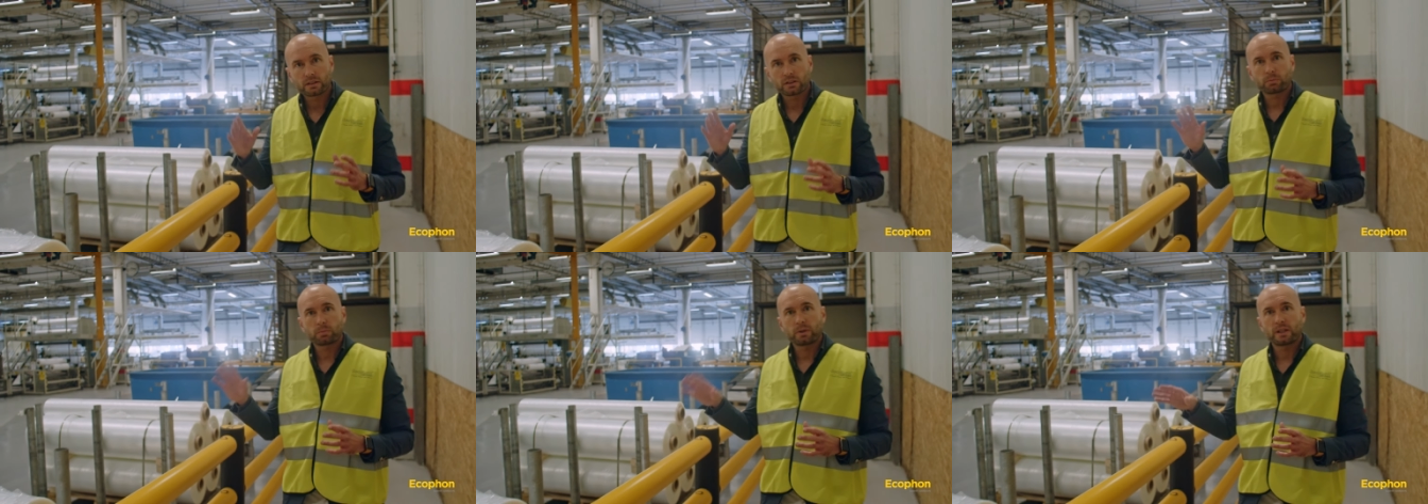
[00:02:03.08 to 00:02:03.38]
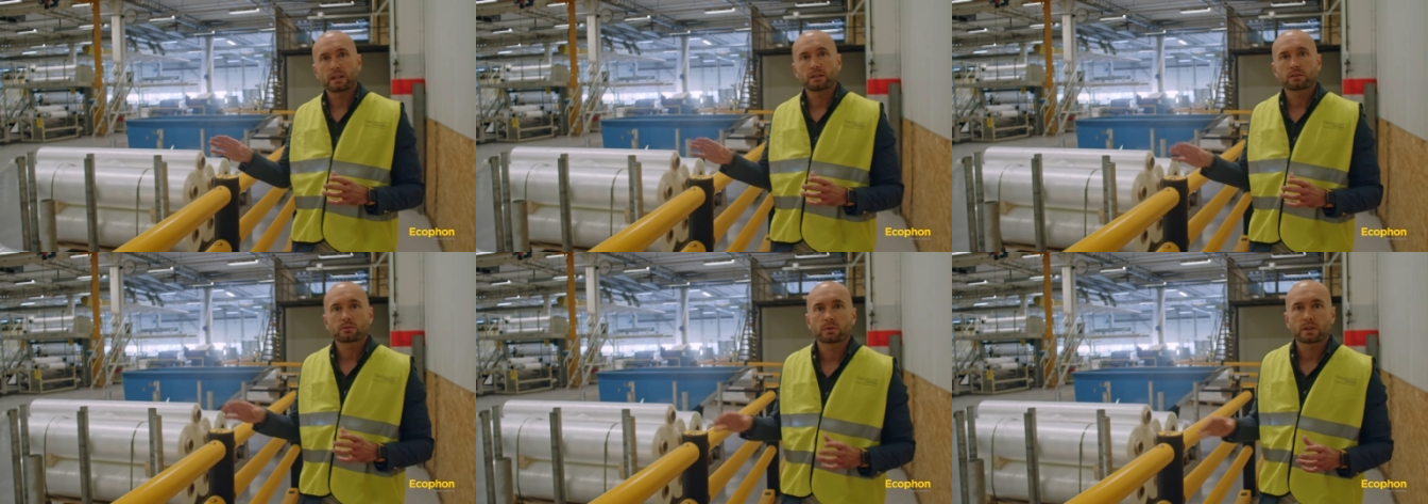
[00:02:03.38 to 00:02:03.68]
this
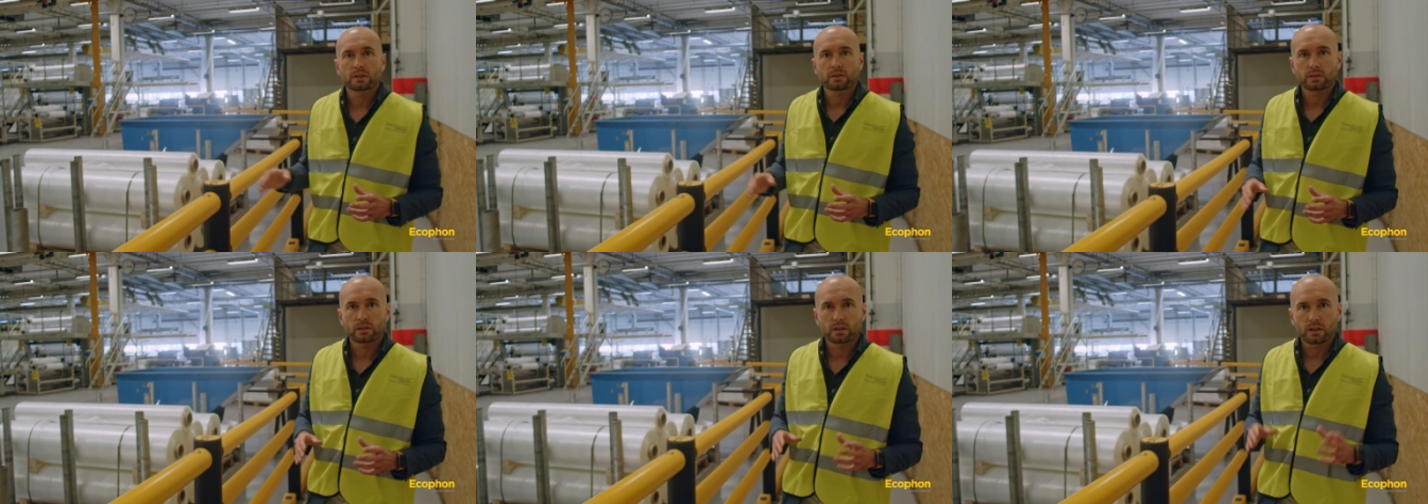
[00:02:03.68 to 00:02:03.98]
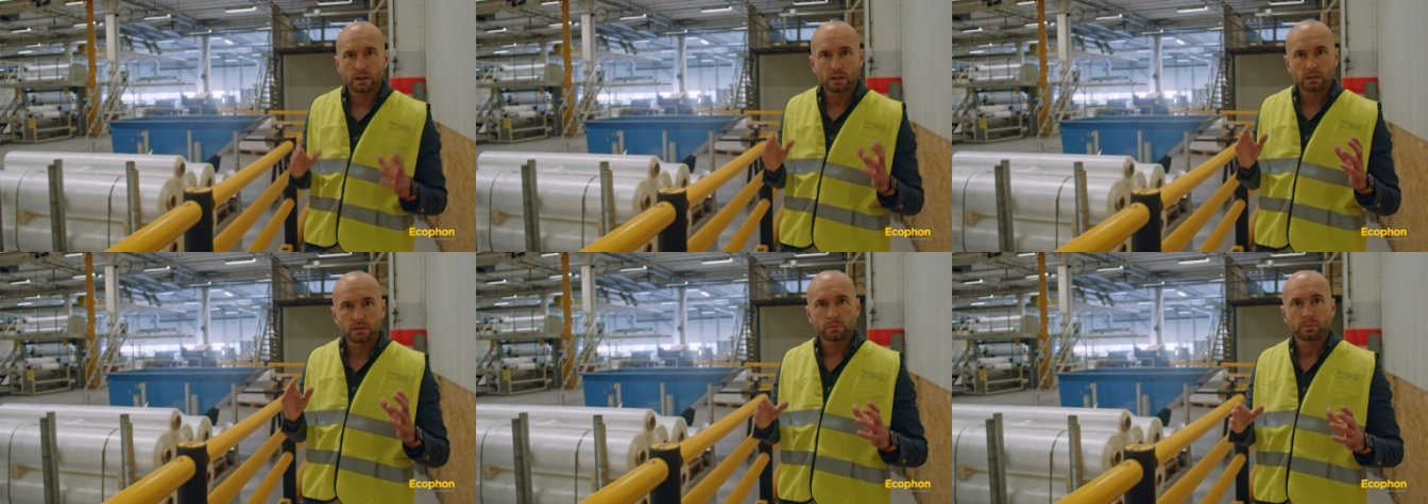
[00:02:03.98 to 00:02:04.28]
plant runs on
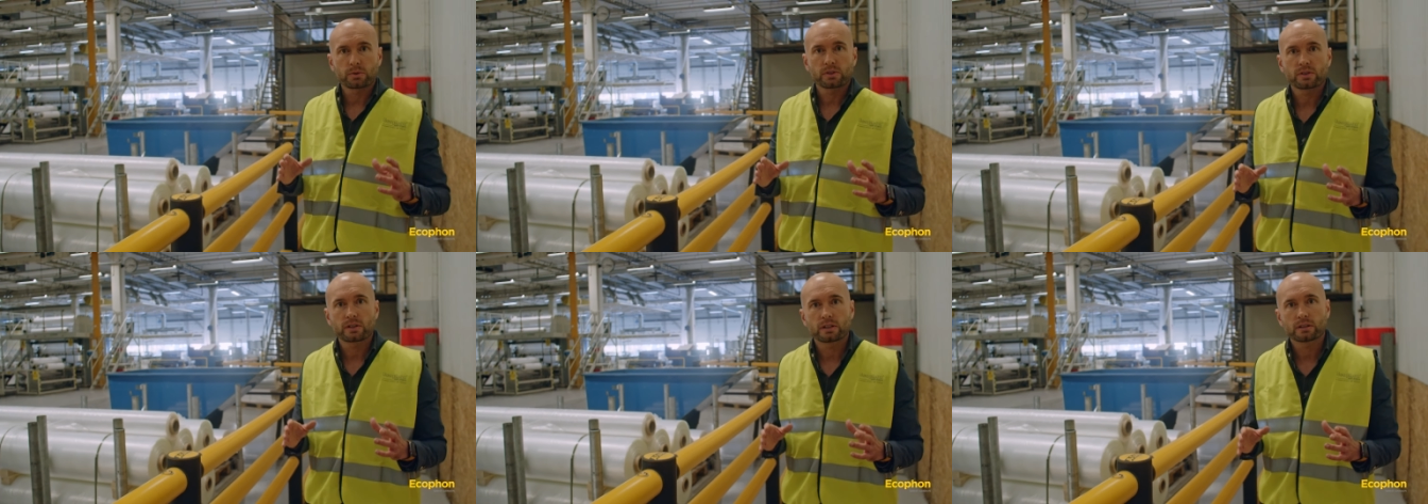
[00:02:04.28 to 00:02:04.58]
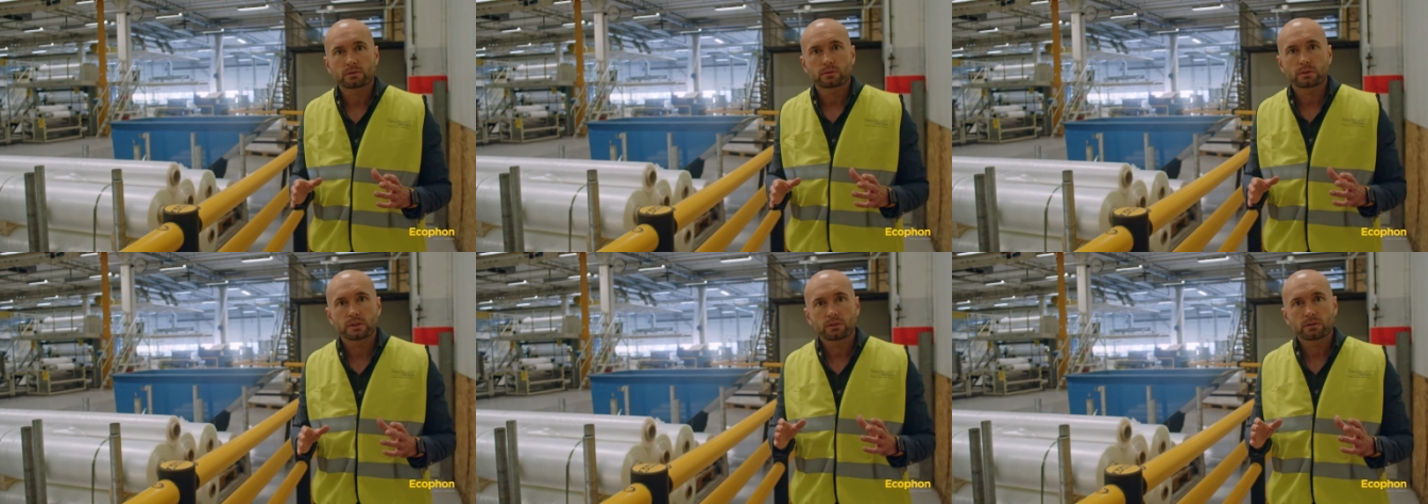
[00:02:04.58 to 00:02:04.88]

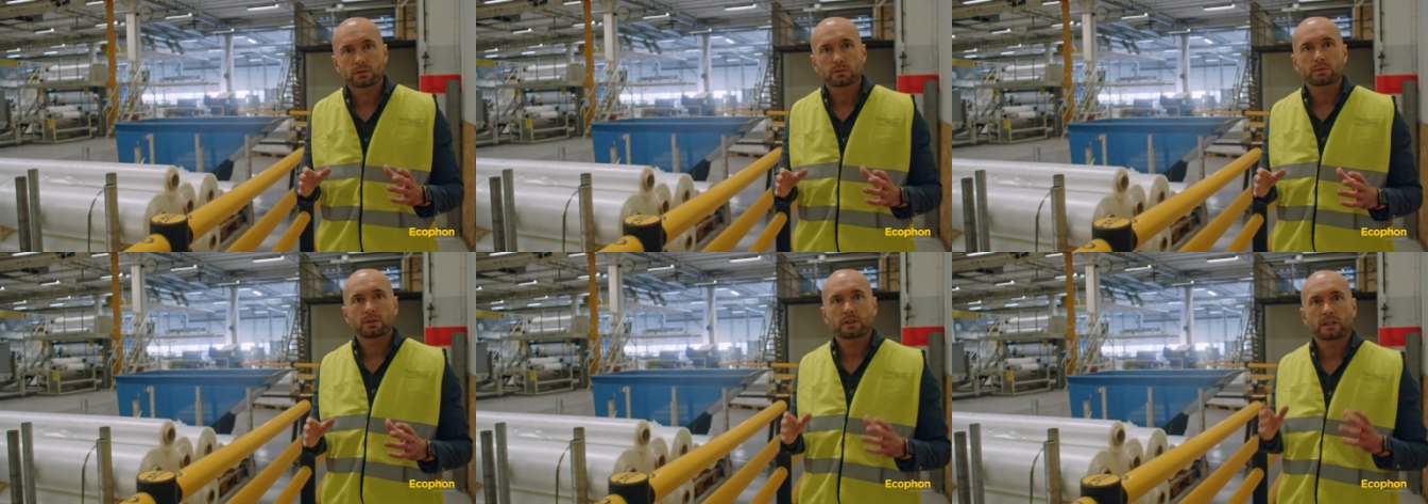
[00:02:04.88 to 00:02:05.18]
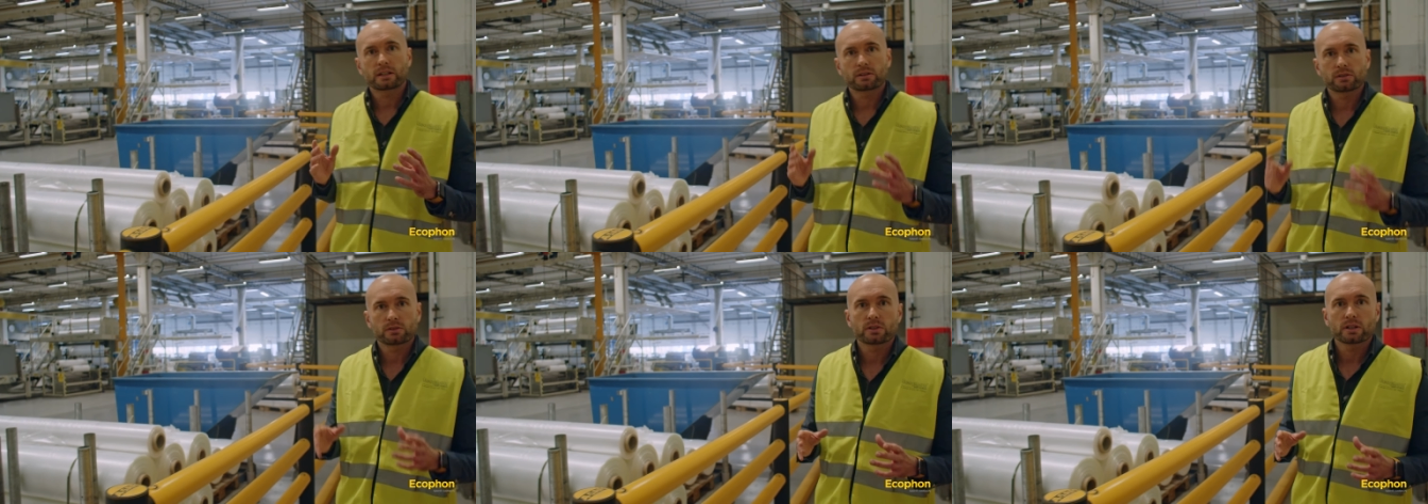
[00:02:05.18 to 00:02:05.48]
100% renewable
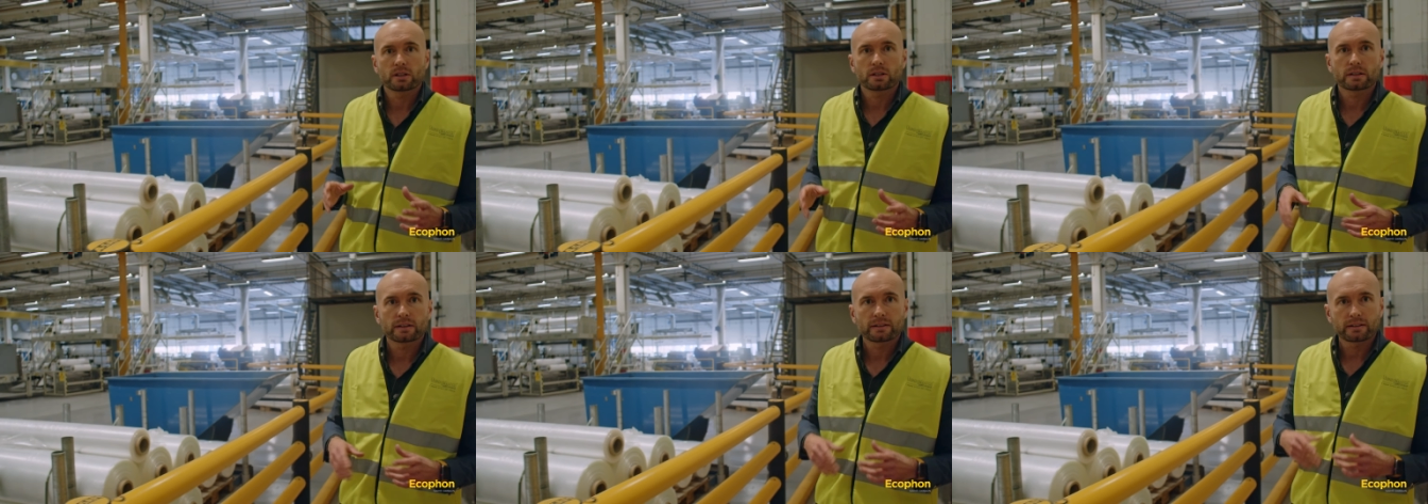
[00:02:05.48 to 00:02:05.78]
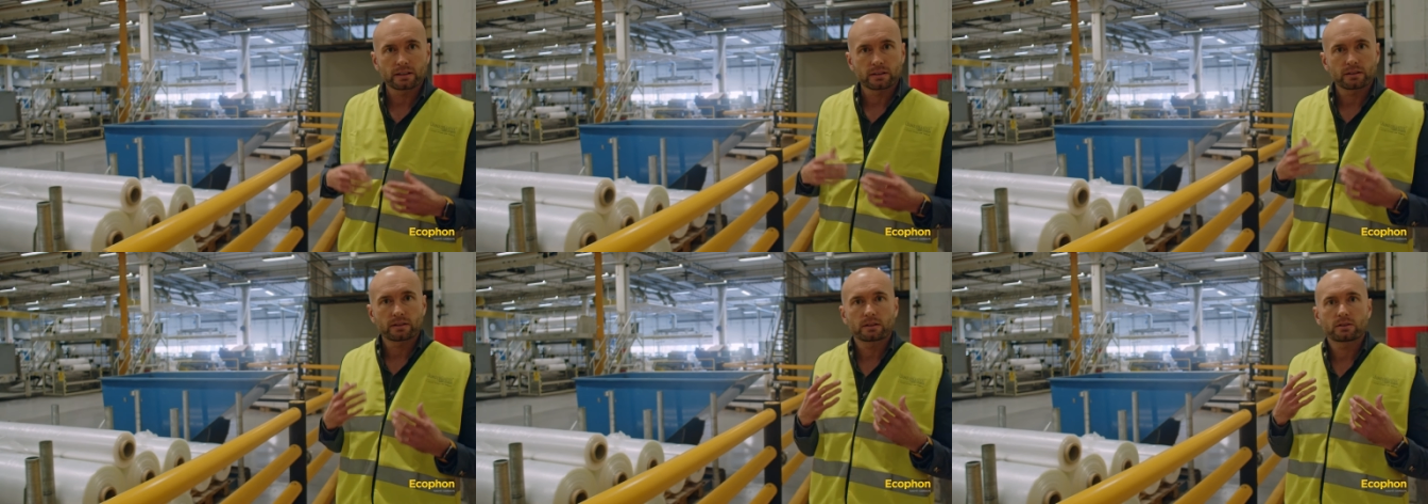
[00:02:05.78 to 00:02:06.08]
energy
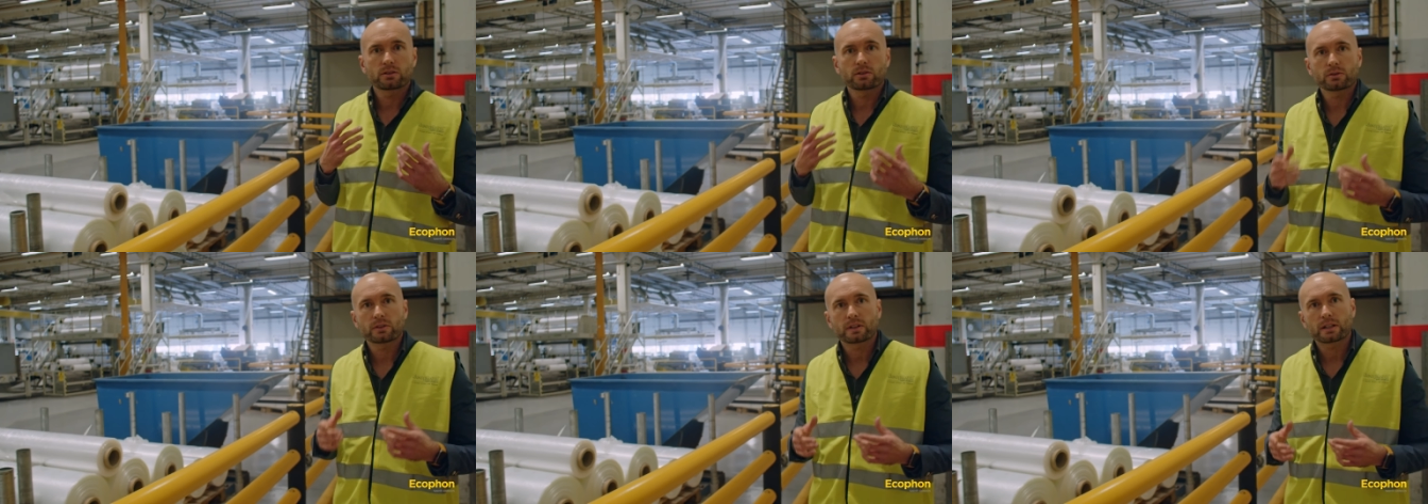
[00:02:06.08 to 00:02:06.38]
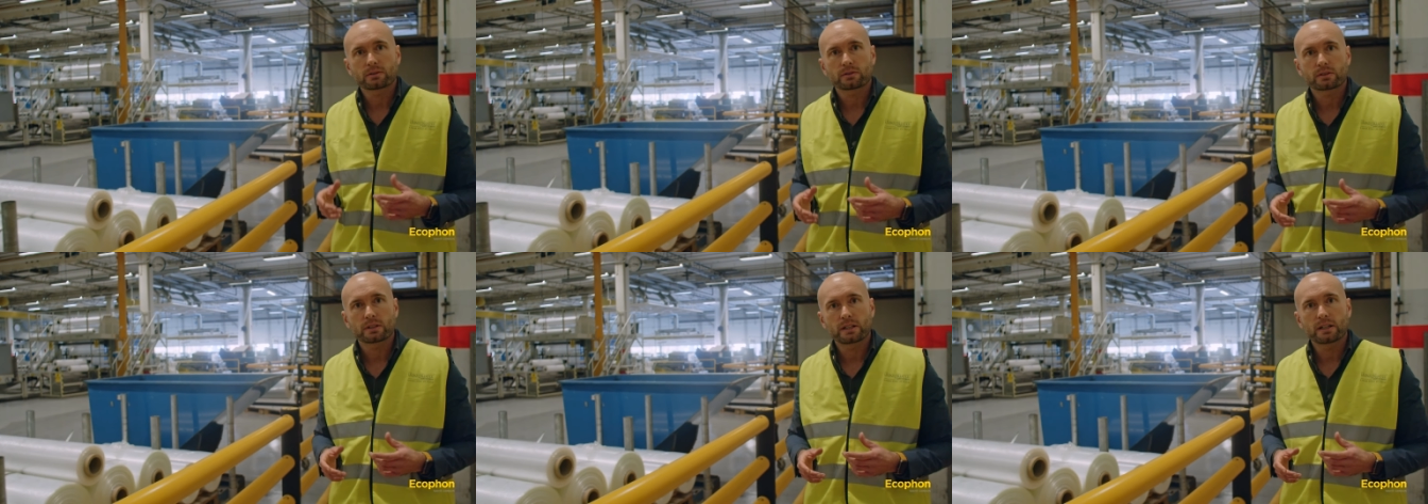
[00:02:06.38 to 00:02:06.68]
since
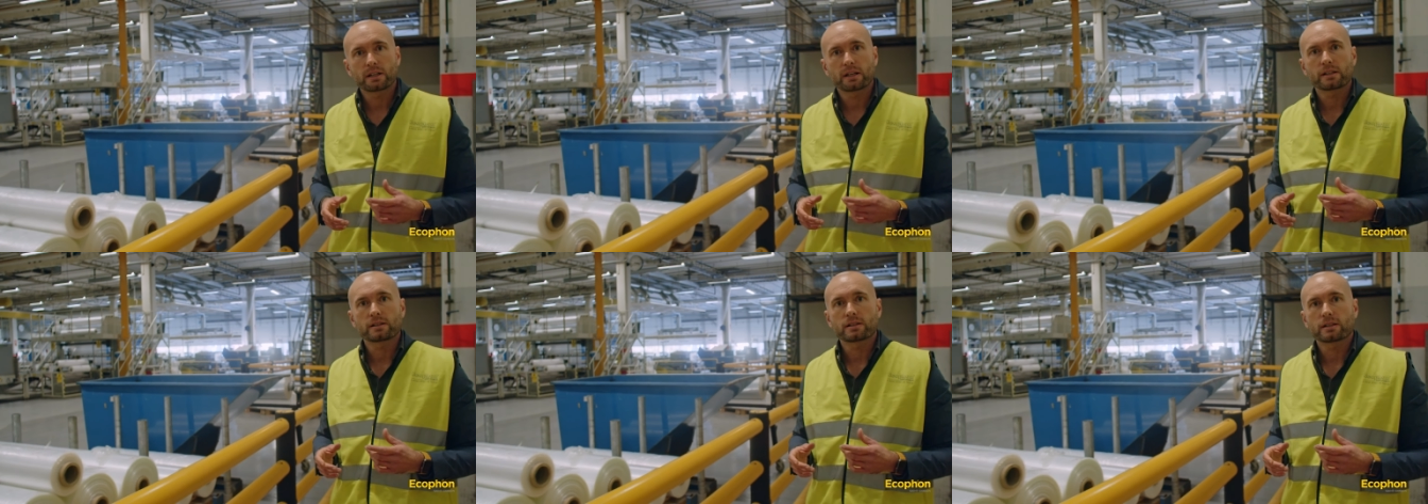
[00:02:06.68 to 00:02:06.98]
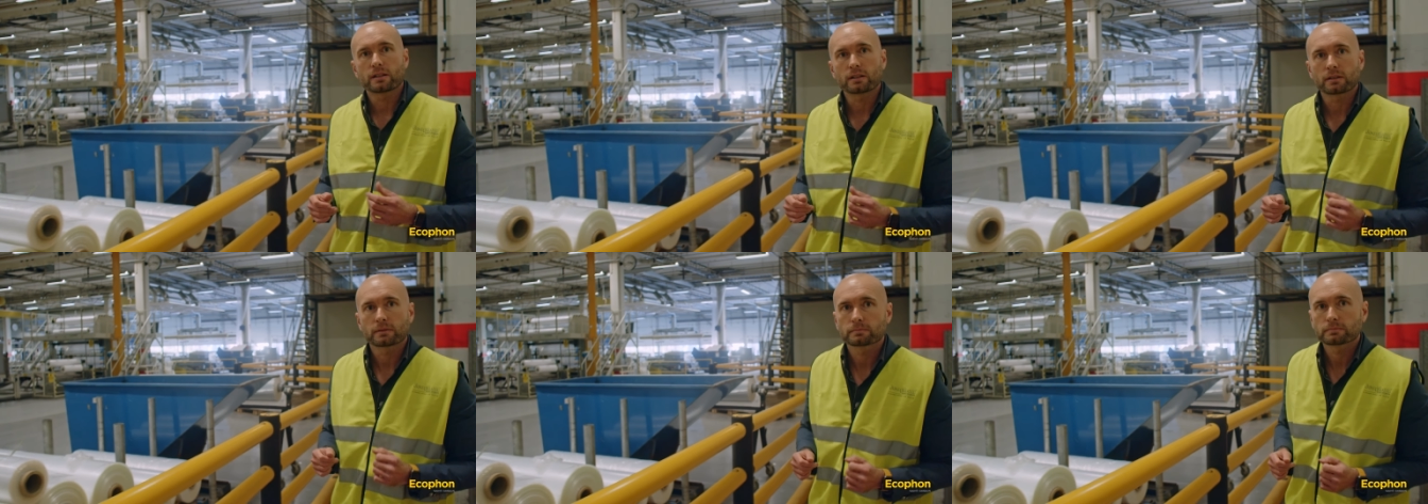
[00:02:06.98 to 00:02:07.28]

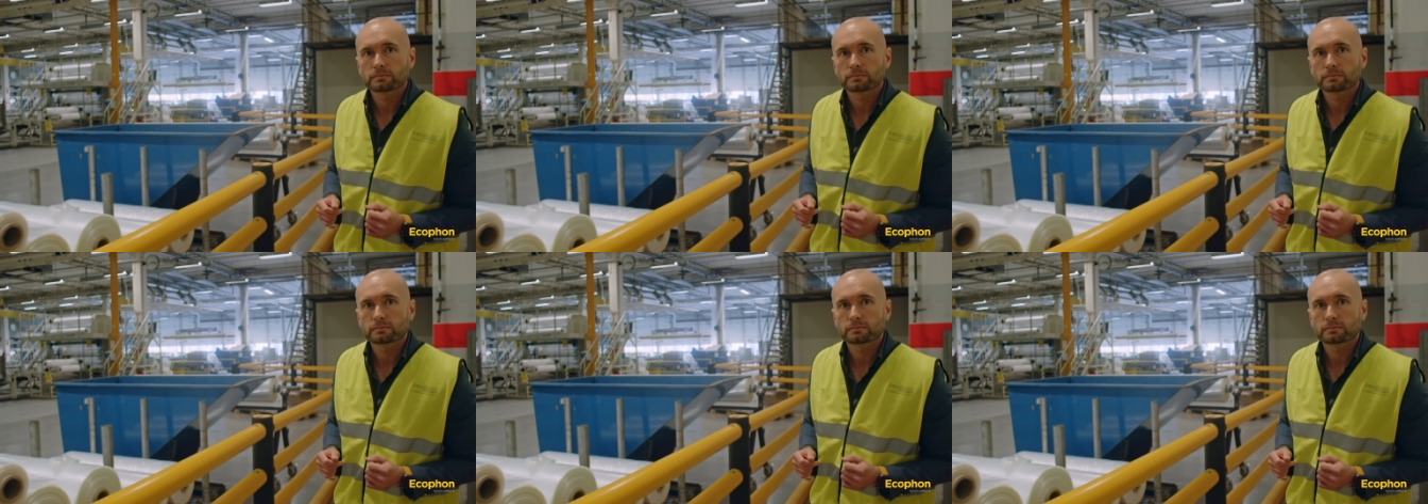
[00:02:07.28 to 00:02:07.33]
2018.